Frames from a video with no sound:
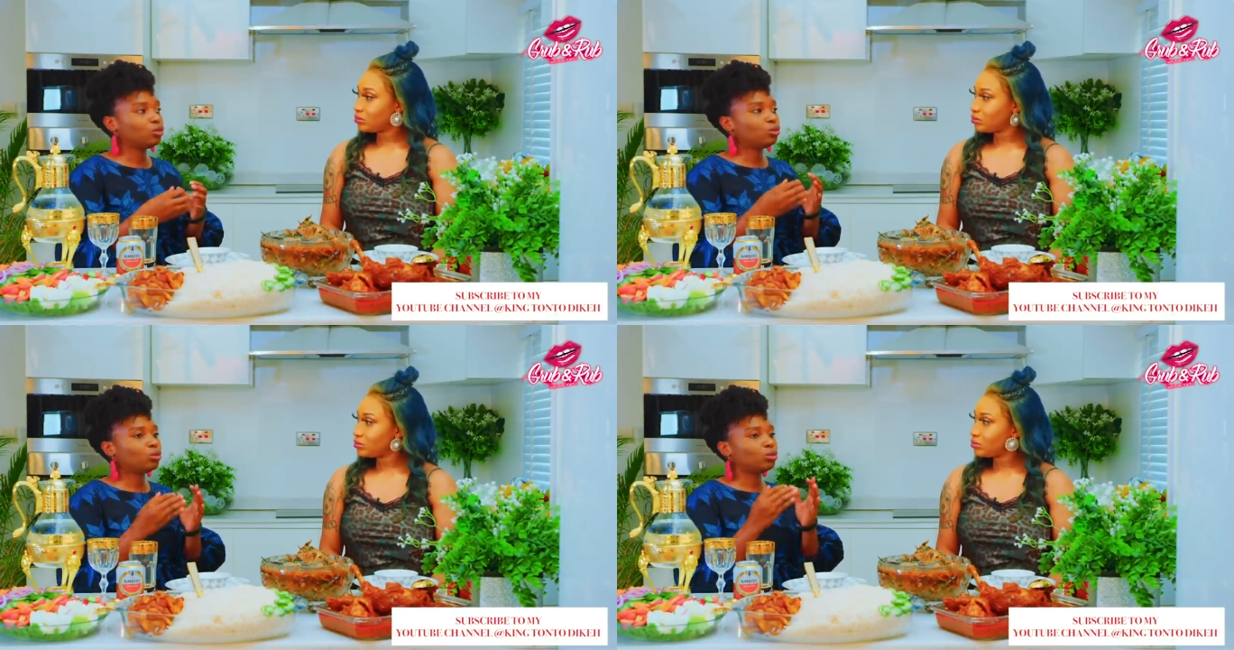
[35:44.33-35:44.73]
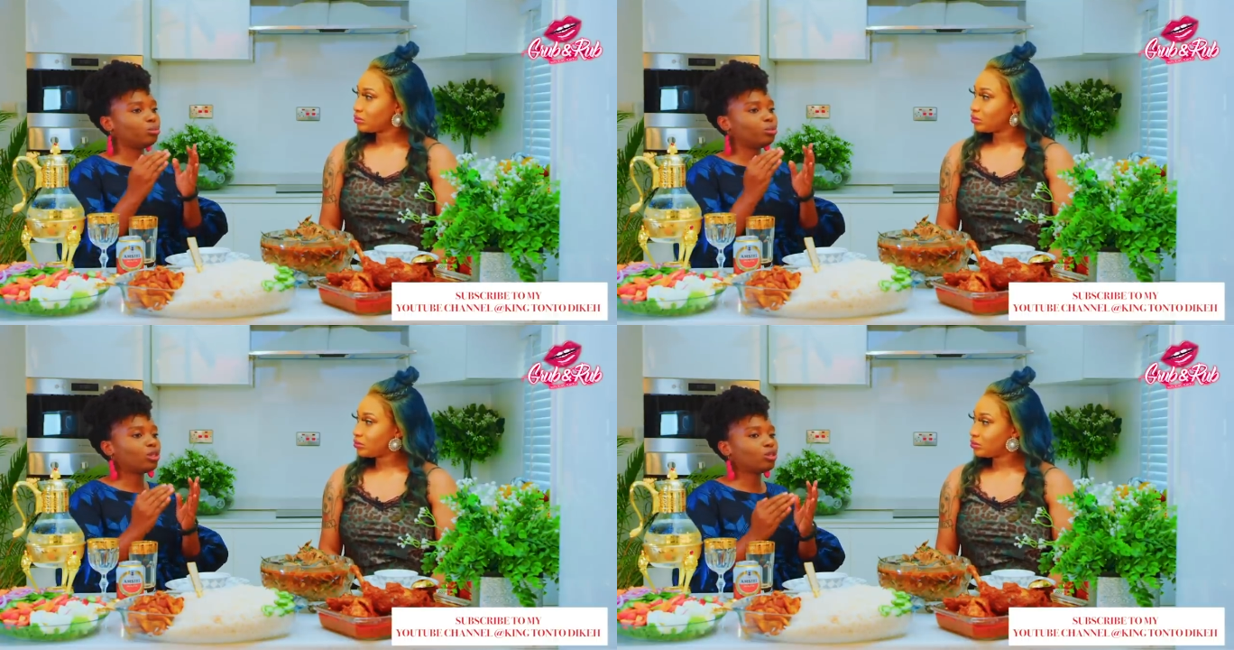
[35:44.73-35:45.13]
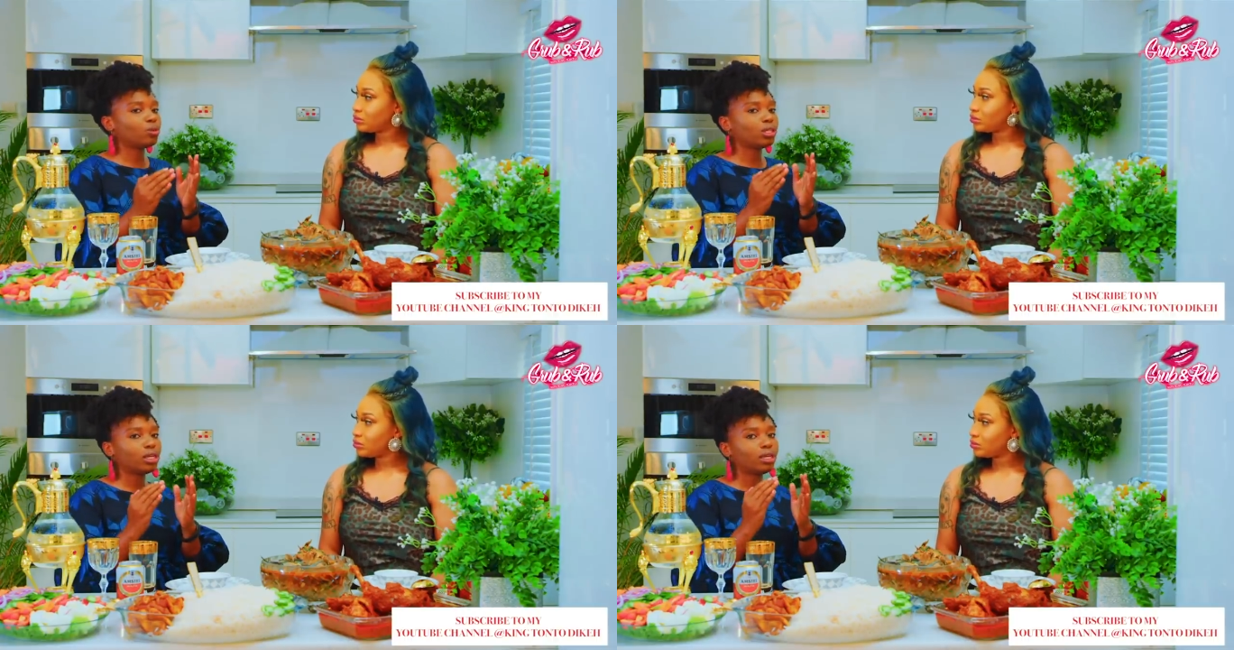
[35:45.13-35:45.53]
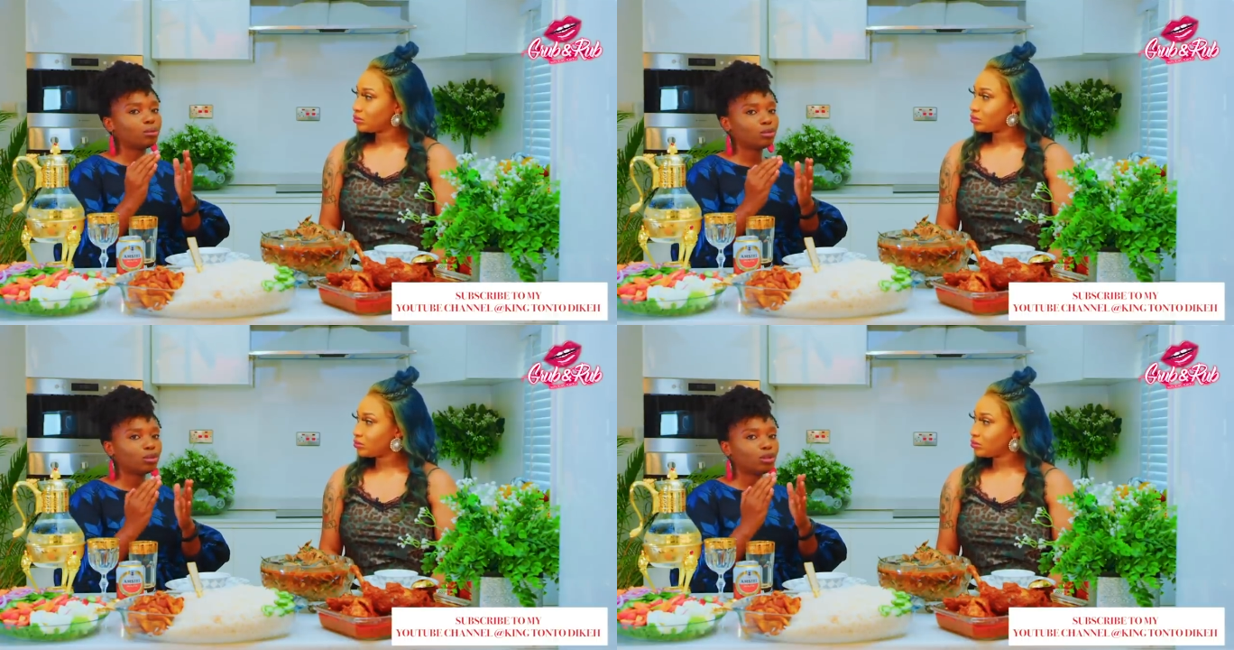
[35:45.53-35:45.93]
Speaker 1: to the point where they are
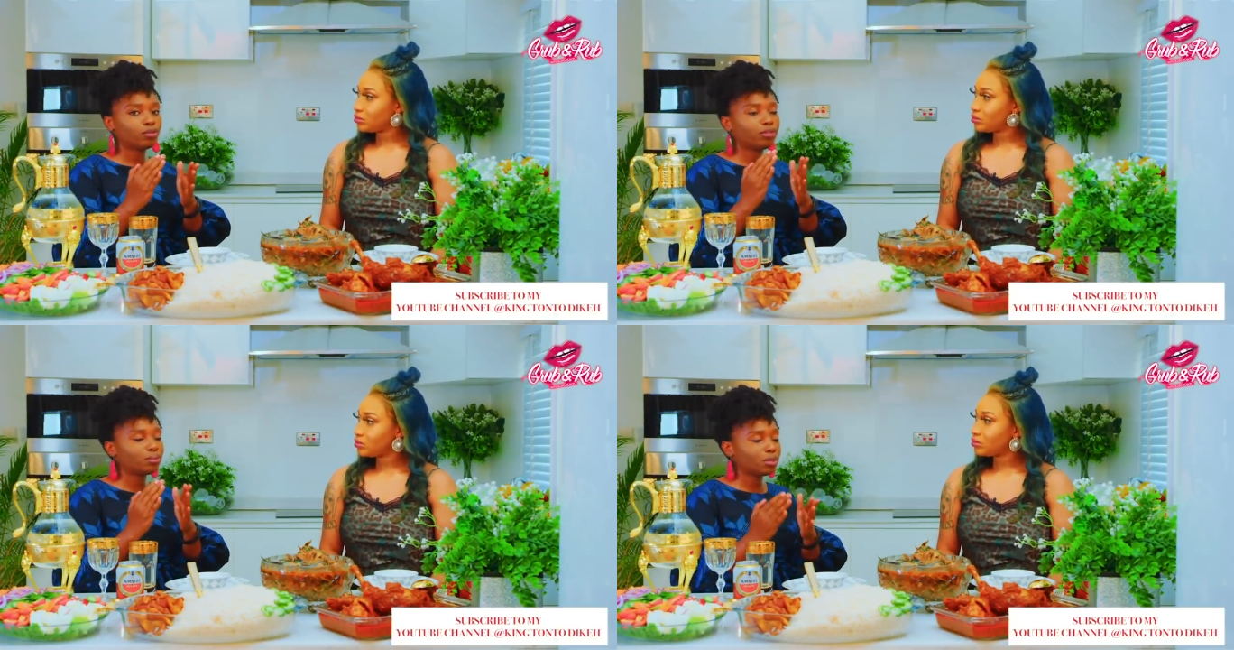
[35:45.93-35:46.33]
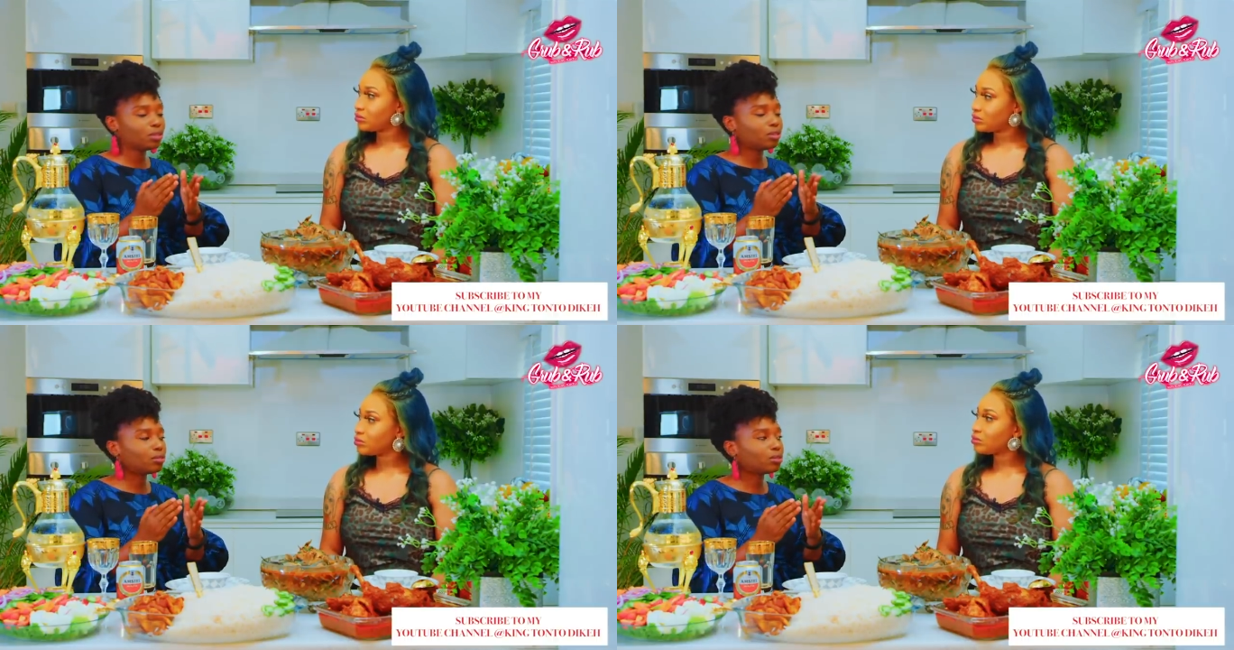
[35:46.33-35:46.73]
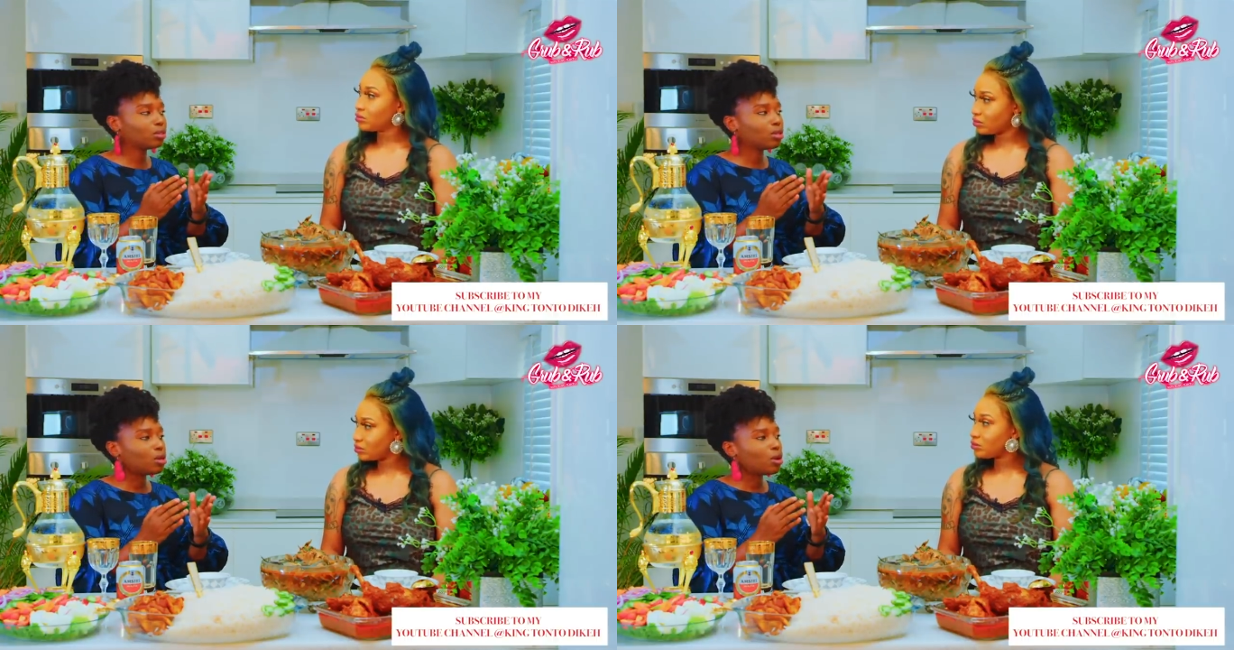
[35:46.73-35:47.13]
able to love themselves.